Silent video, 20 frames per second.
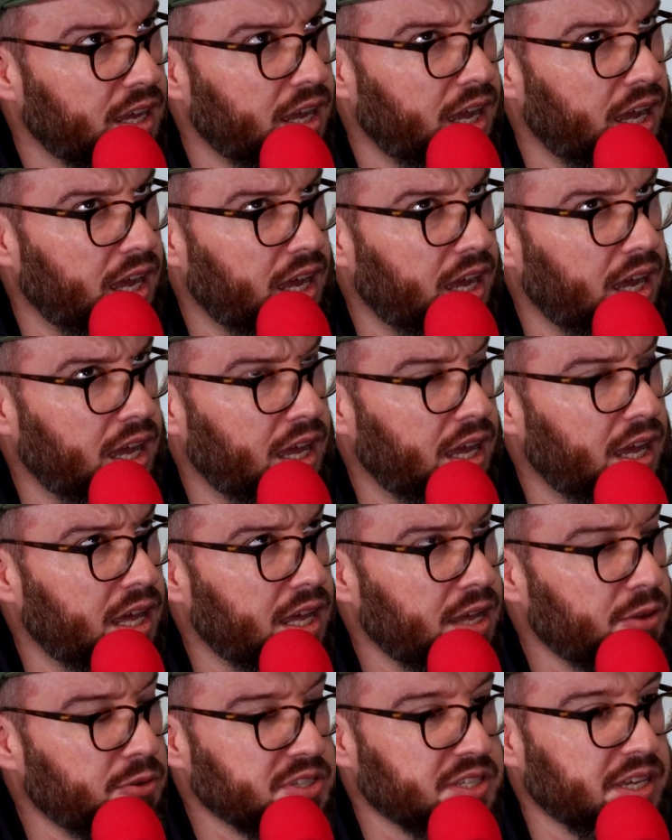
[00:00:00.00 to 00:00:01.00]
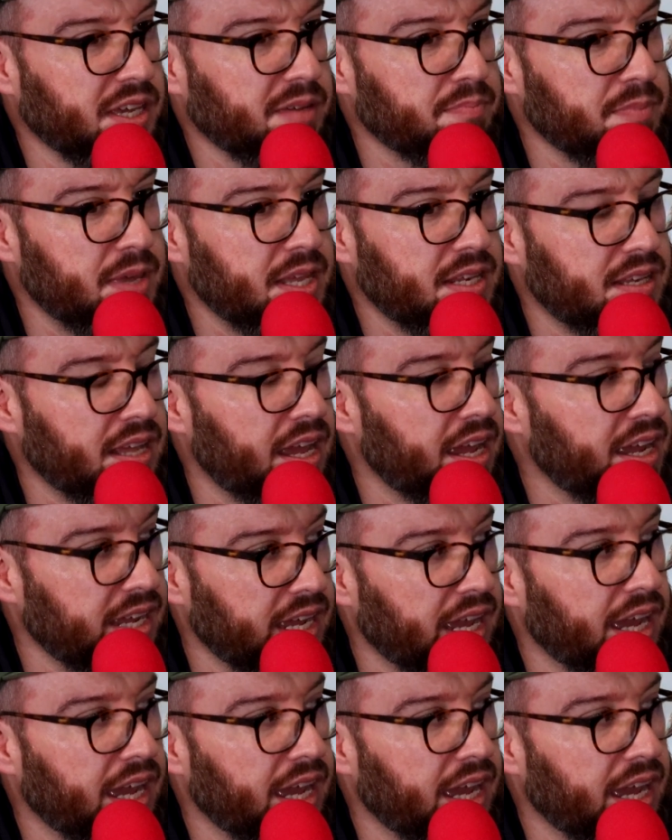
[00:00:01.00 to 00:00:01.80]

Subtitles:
It was like midday.